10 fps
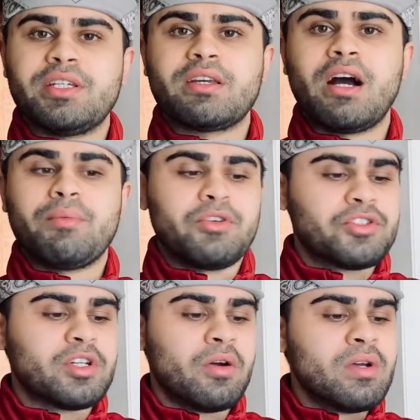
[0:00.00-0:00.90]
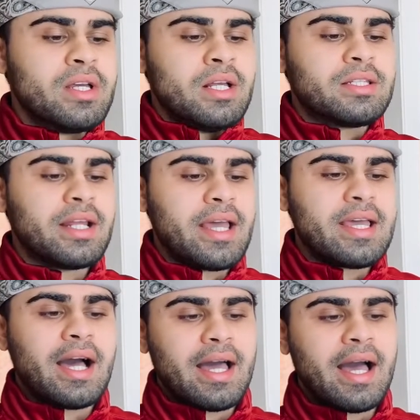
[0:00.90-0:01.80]
e-commerce. So
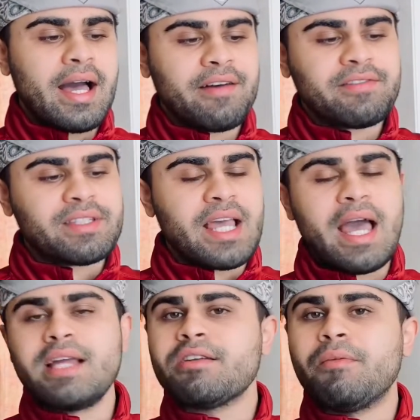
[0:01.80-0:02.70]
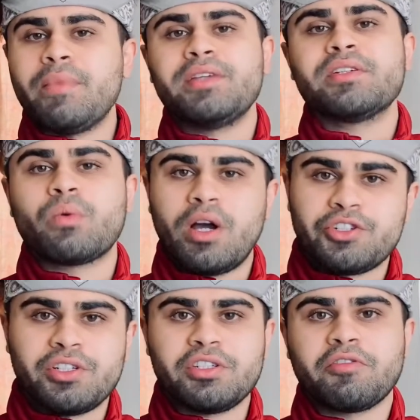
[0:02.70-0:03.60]
today I have 10 amazing
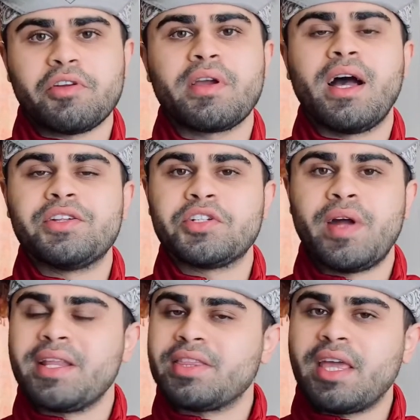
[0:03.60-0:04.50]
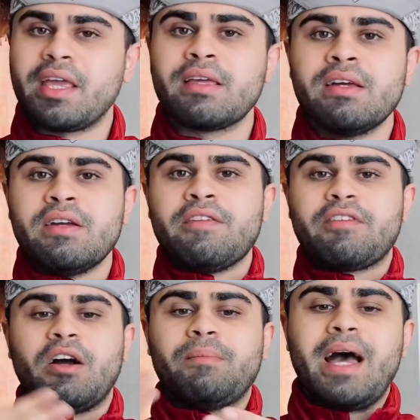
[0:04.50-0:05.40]
questions for you guys, you know, anything
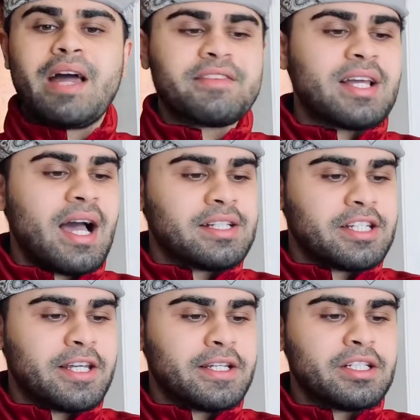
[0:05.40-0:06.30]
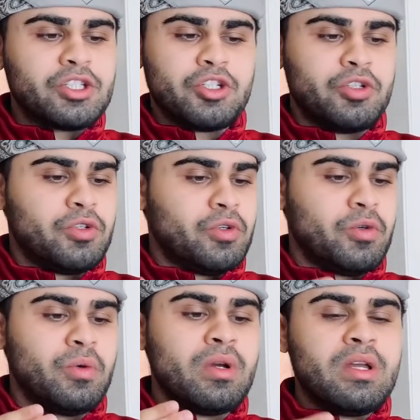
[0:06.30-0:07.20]
from advertising to,
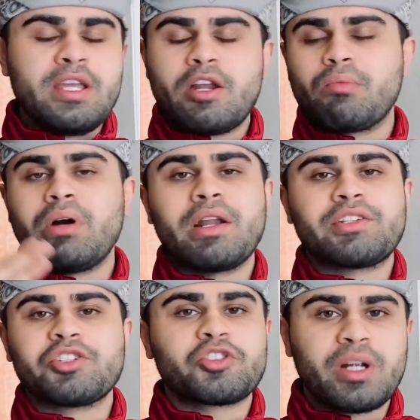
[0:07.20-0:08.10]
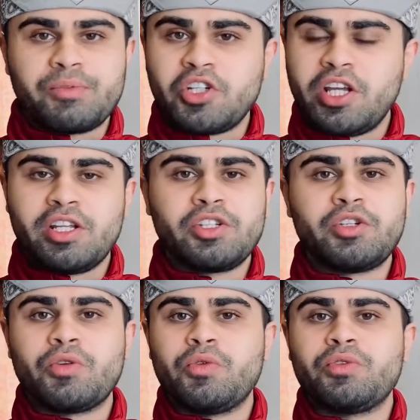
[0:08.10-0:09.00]
you know, product description
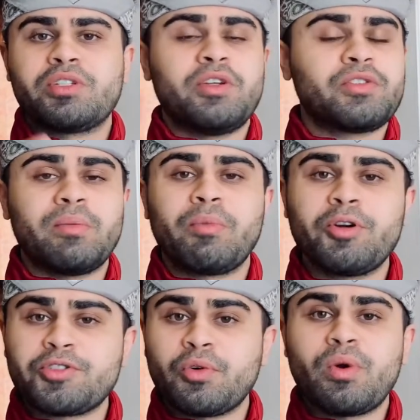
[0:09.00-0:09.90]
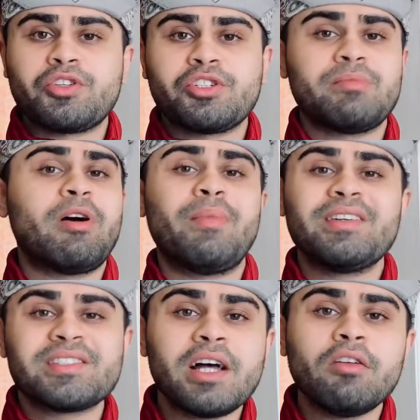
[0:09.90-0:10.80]
to, you know, some personal questions about
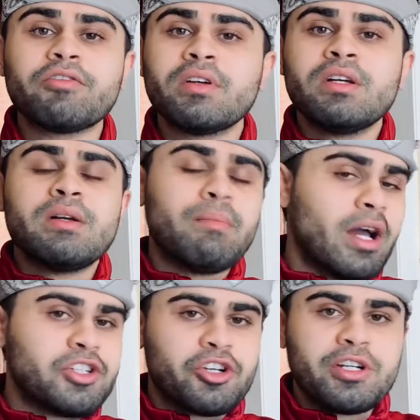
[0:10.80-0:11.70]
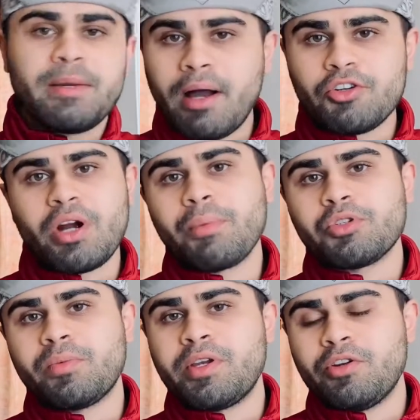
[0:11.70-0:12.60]
myself, my journey about
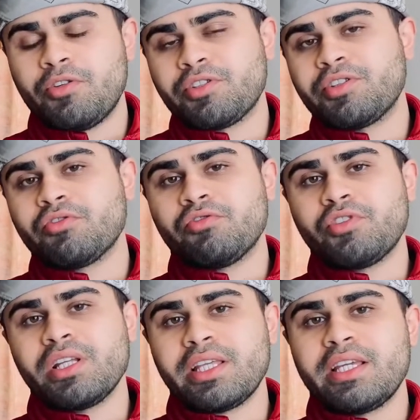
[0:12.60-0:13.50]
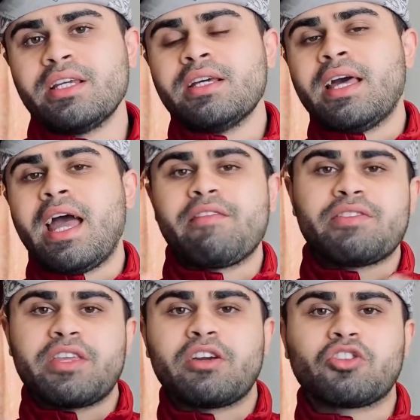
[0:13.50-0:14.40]
dropshipping, you know, so it's really
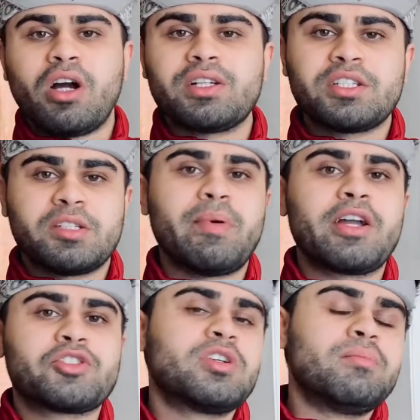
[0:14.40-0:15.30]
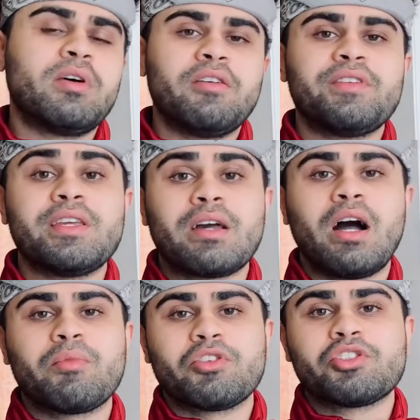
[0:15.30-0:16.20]
everything across the spectrum of
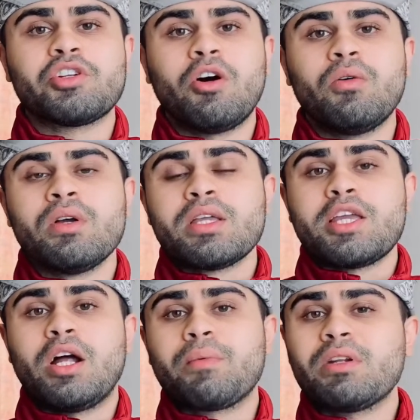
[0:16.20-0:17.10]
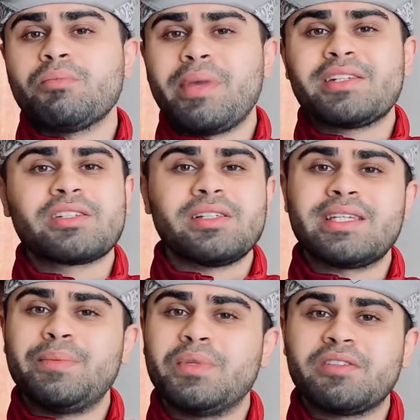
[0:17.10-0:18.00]
e-commerce. So, you know, I'm going to basically
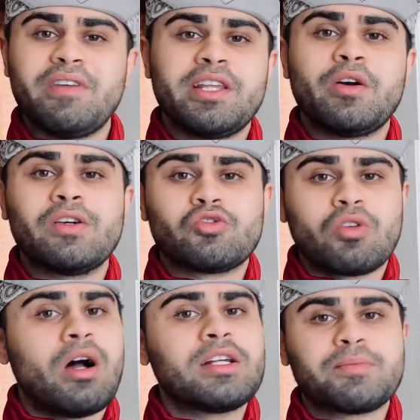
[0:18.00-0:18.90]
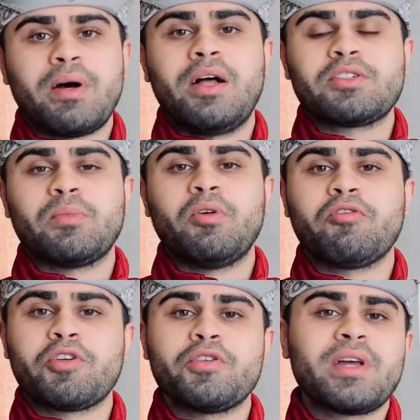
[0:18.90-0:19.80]
keep this video as raw as possible
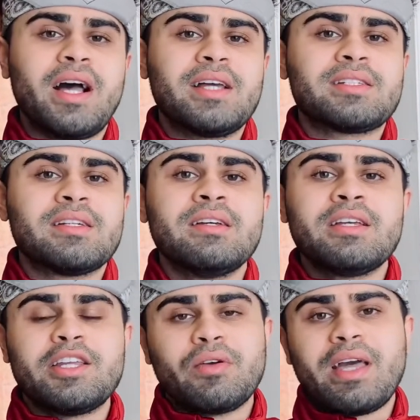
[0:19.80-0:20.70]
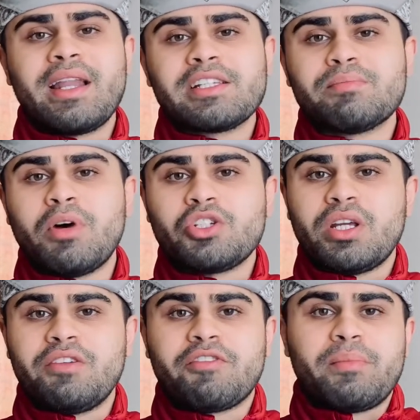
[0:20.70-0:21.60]
for you guys, you know, get as much
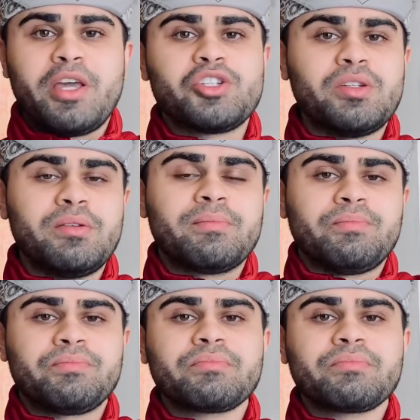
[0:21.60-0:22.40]
information